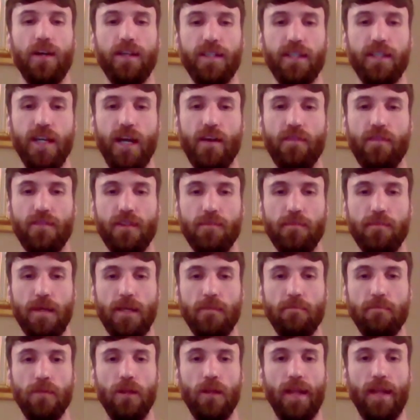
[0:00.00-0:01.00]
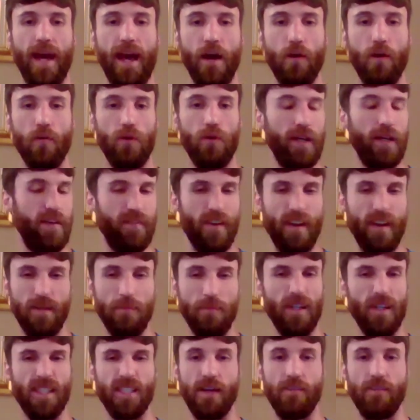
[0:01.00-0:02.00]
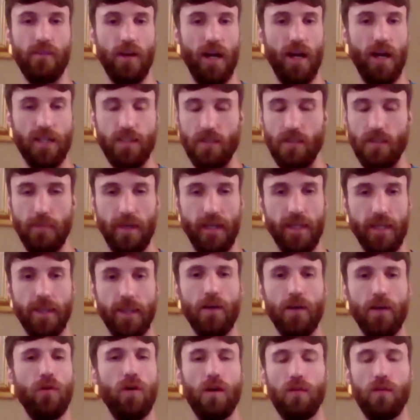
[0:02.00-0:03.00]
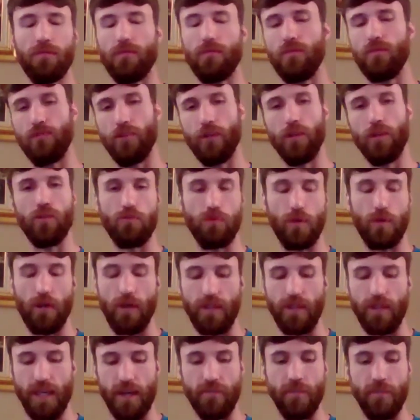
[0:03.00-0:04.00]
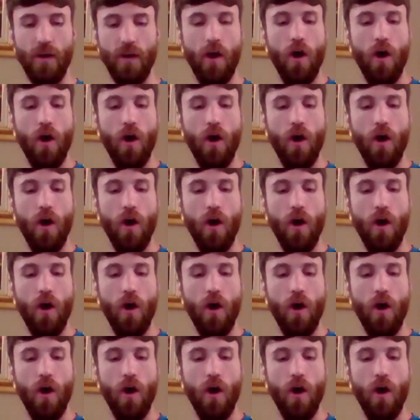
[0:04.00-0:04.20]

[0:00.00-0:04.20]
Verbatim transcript: I T F to people now, like if anybody's ever asking me, you know, what rules with I T F,